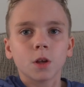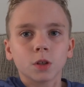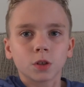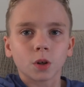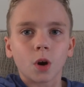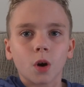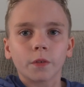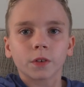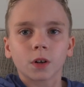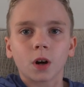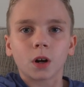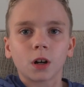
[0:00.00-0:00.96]
So
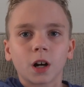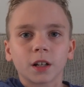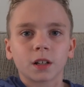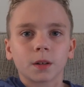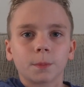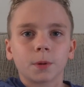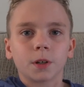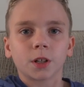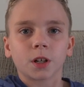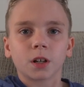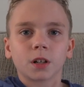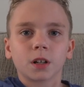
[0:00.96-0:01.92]
overall, I did pretty
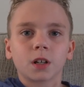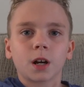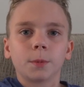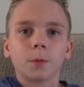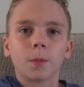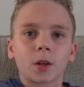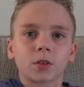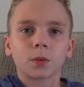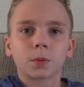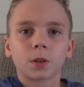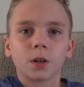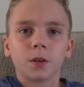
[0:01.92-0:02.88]
good. A couple mess
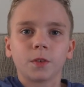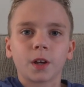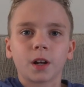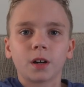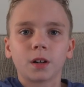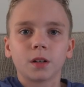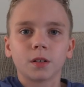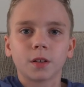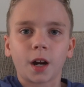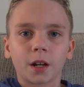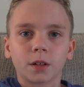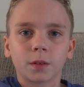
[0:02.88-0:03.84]
ups here and there
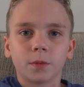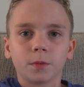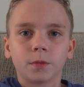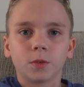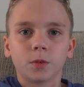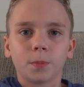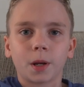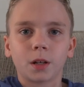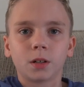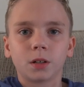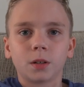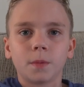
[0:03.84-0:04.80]
that I could do
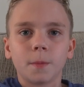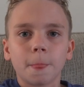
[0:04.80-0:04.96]
better.